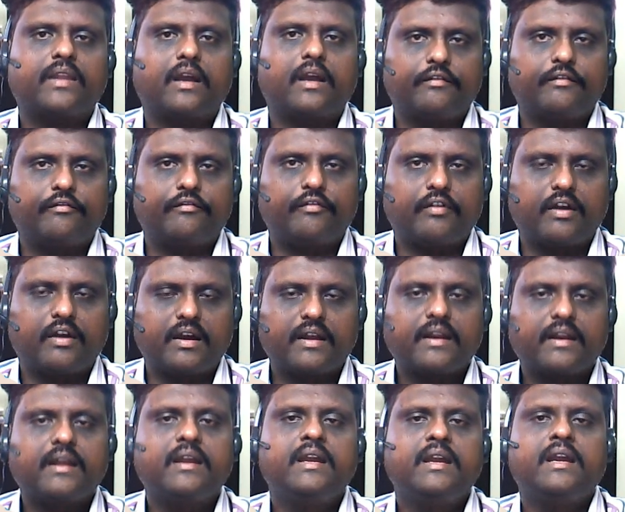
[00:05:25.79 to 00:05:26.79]
or if
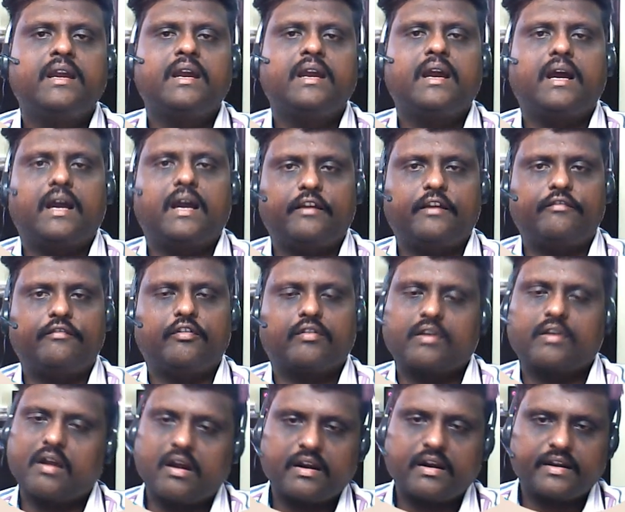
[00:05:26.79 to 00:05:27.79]
you're
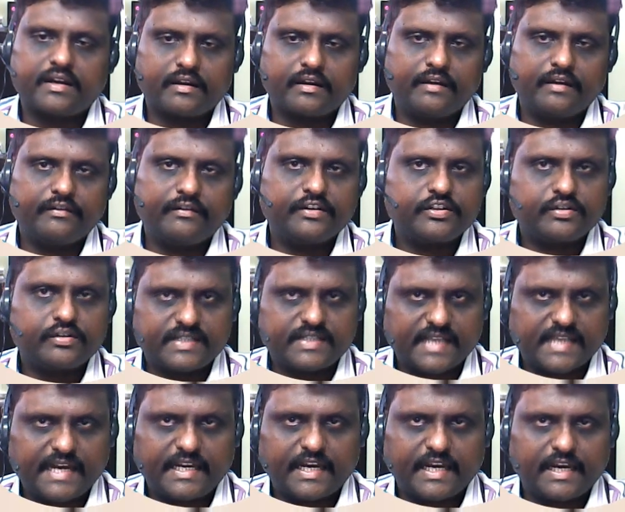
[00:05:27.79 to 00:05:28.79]
not wish to
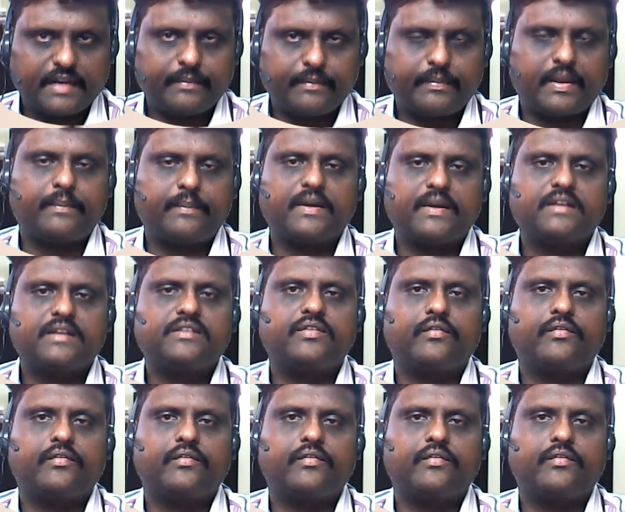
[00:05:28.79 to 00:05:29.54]
cite any papers,